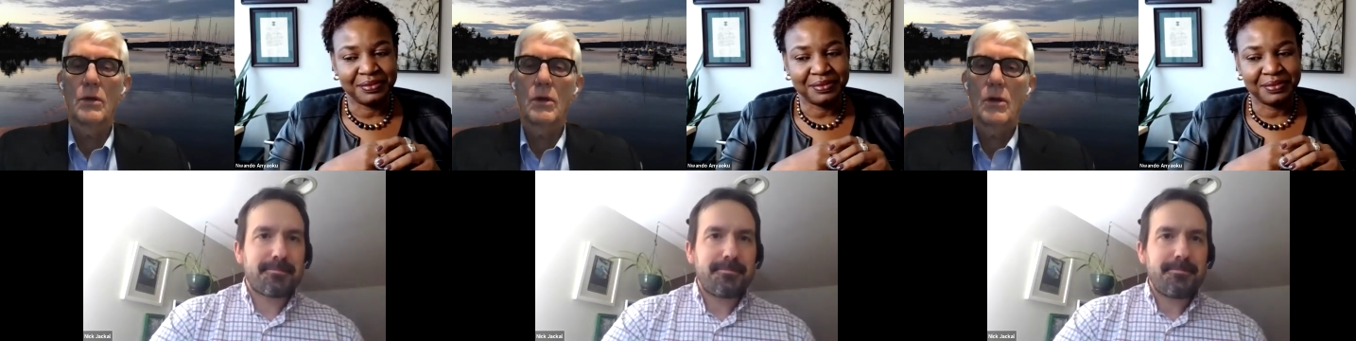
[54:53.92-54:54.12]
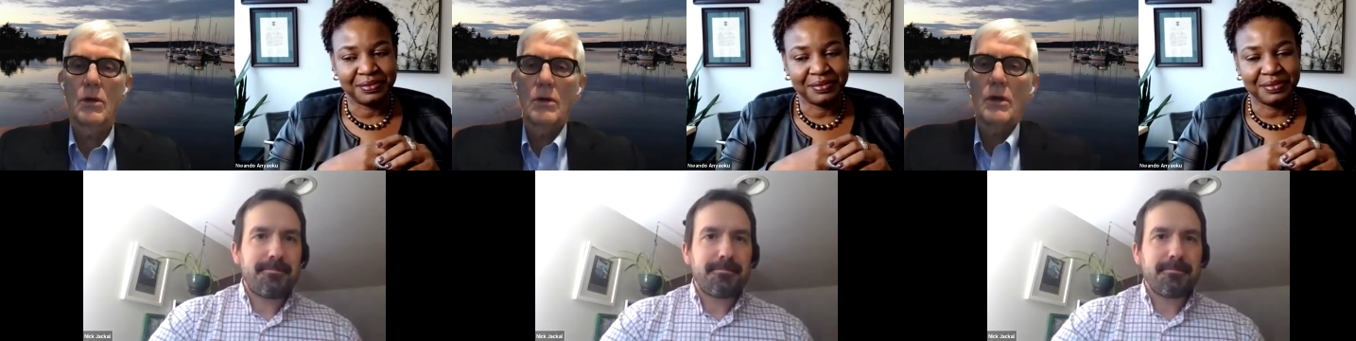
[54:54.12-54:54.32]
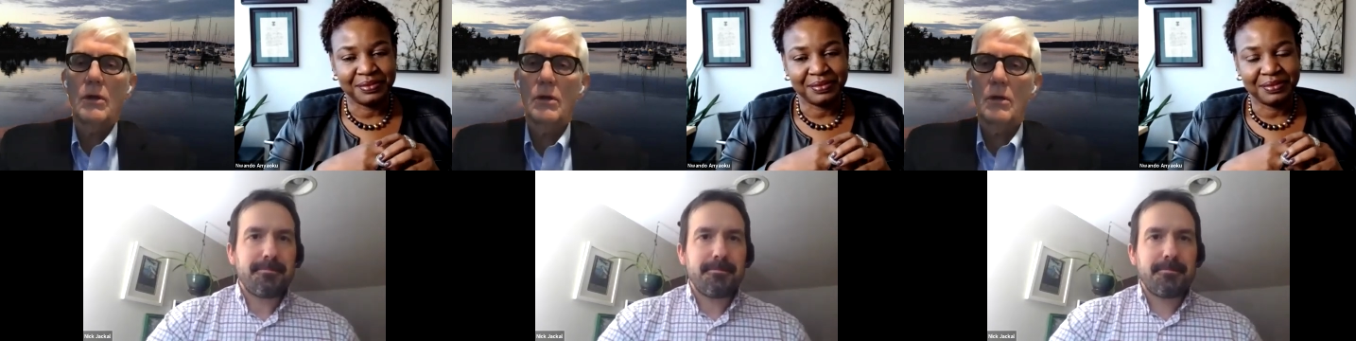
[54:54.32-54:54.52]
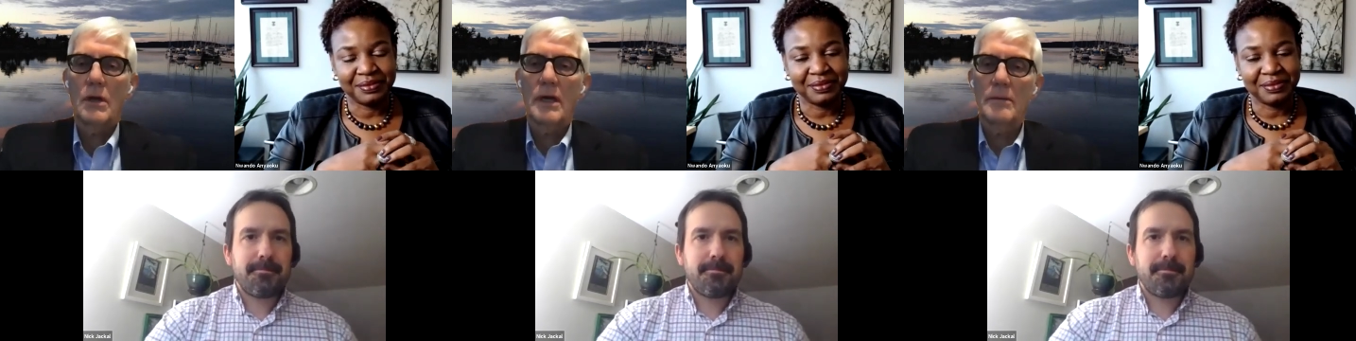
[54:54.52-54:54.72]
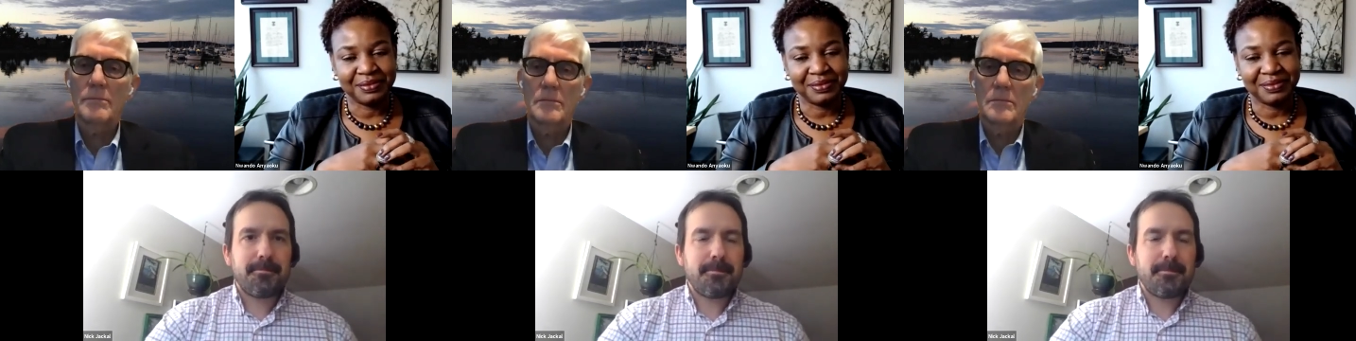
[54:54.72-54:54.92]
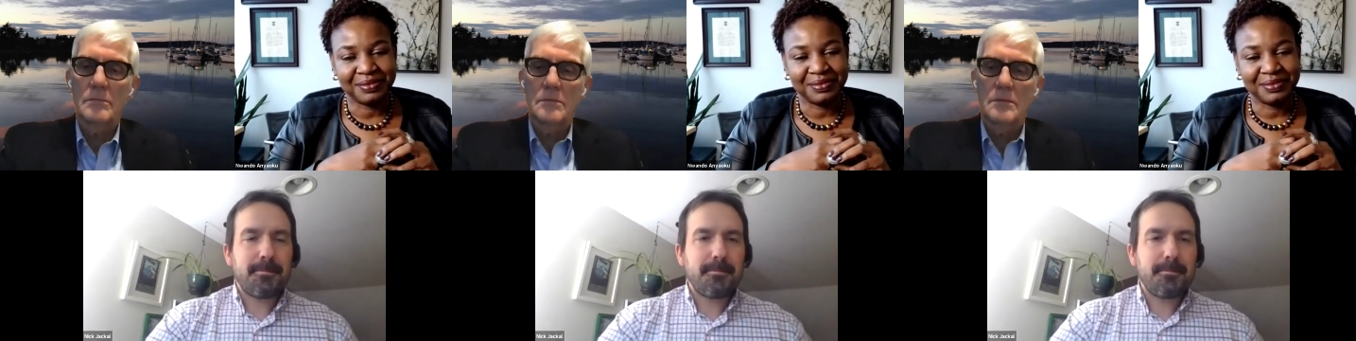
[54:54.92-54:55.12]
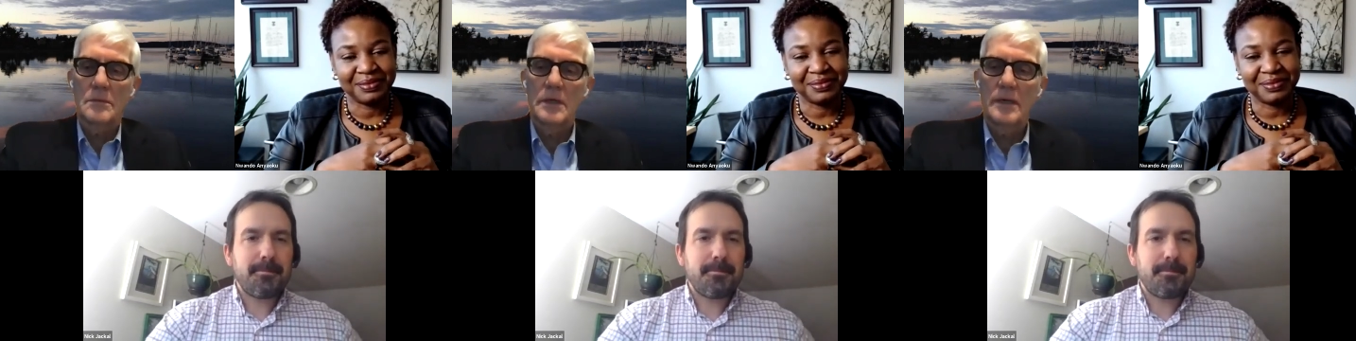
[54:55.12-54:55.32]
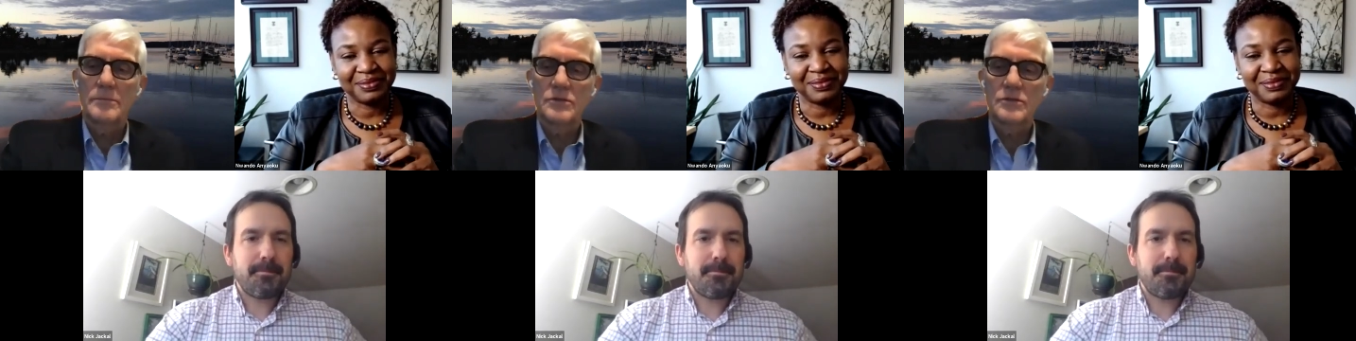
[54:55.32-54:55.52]
Speaker 1: No, you know, I'm
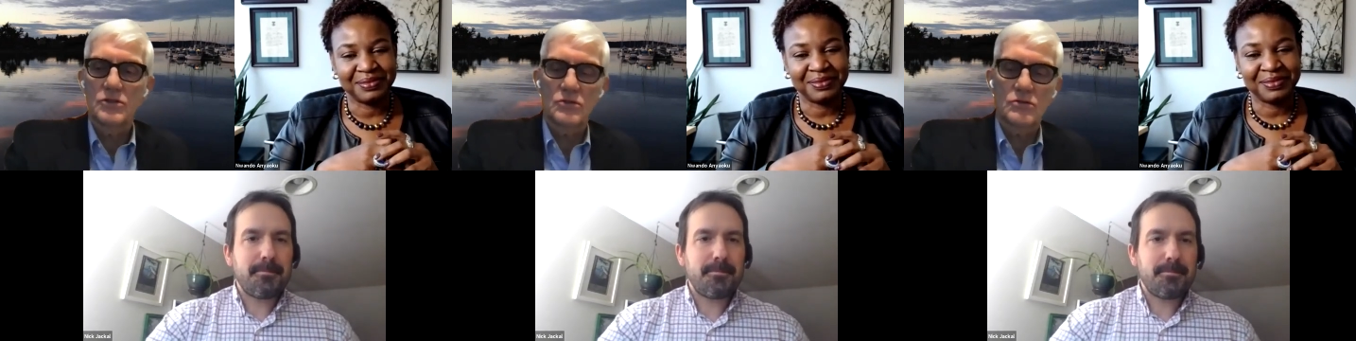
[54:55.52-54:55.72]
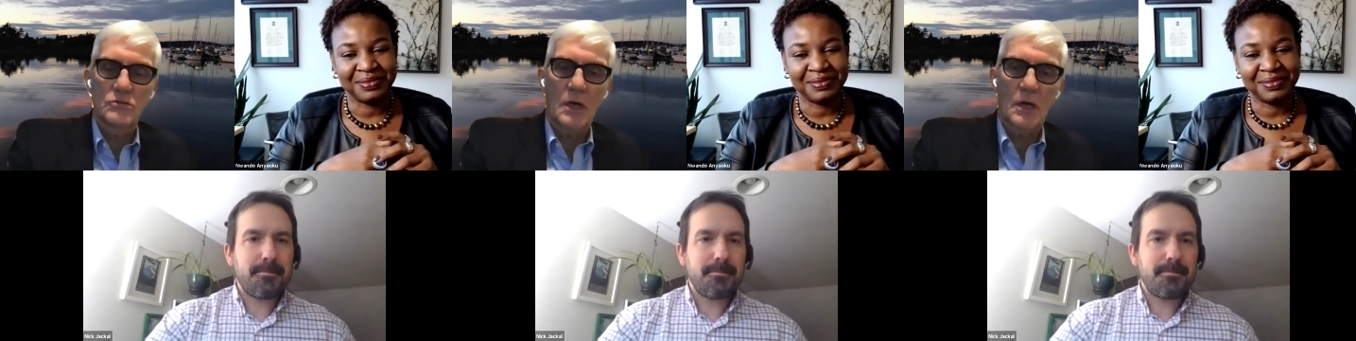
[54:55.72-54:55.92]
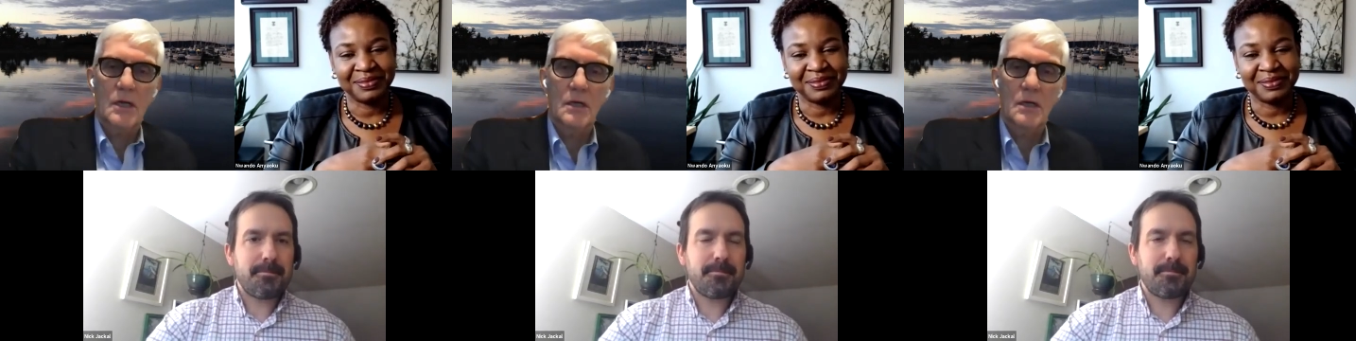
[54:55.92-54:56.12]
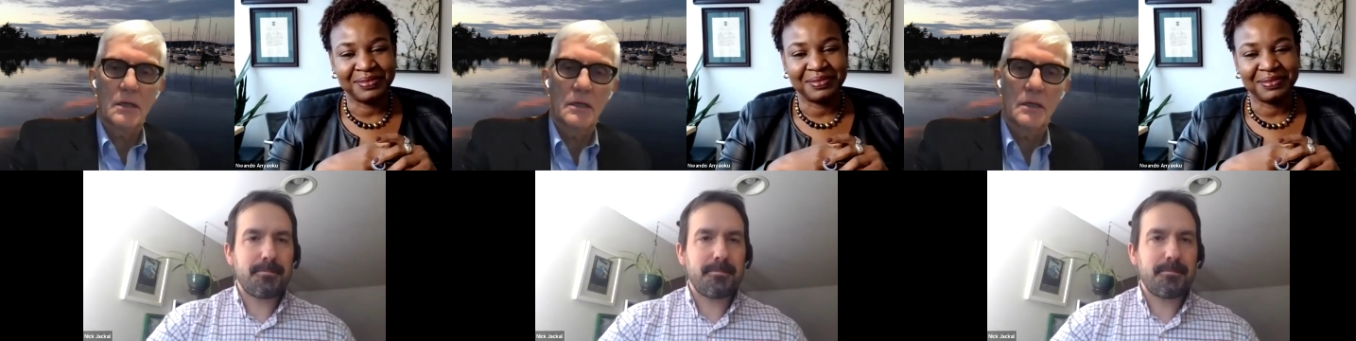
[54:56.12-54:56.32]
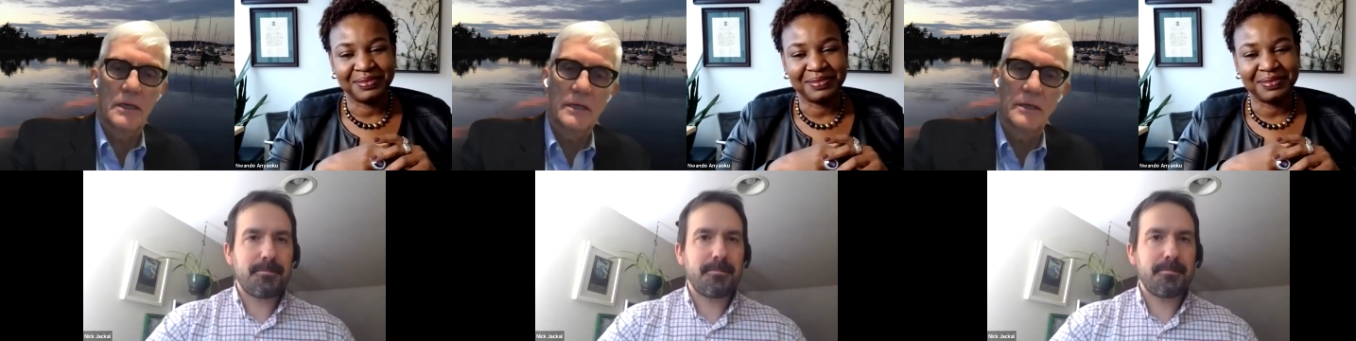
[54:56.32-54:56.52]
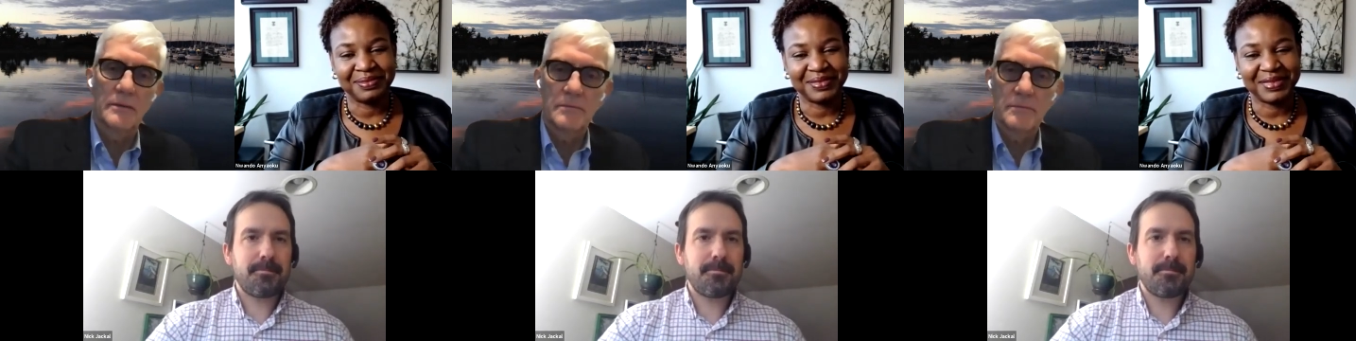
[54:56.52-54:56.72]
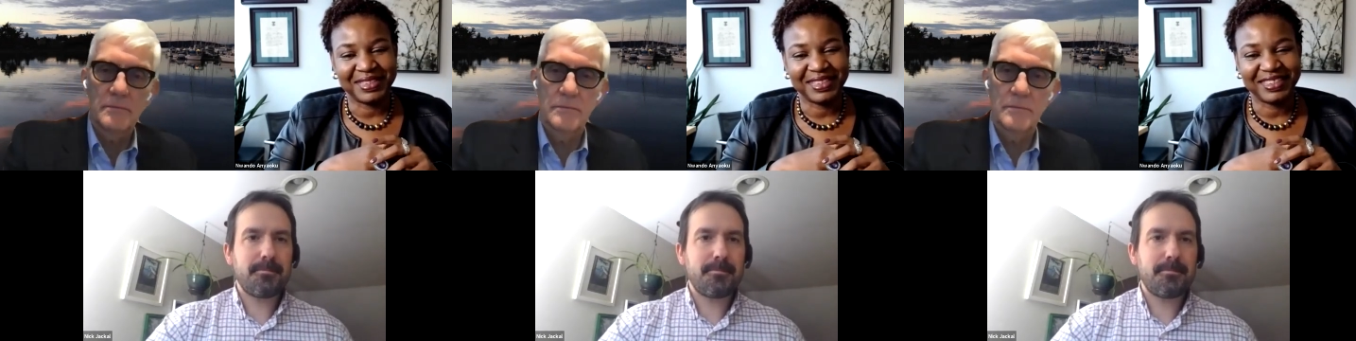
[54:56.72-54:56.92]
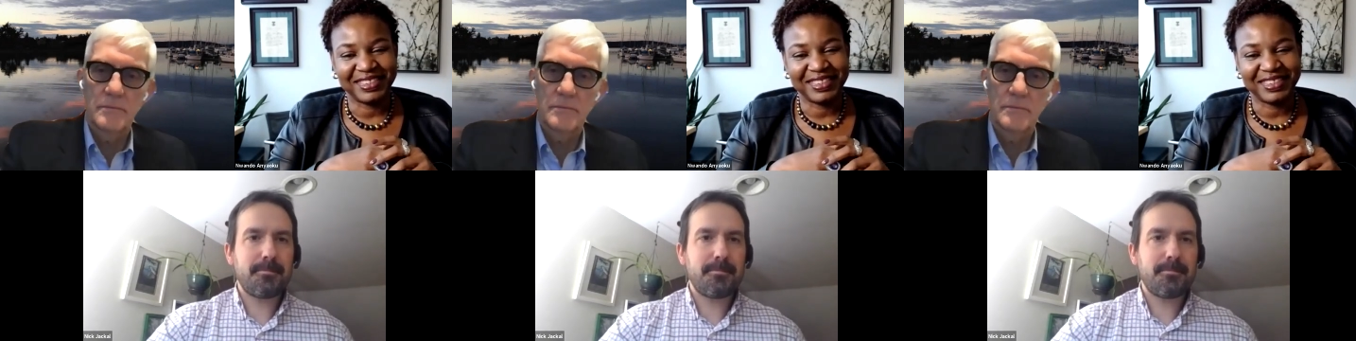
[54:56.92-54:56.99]
I'm struck, uh,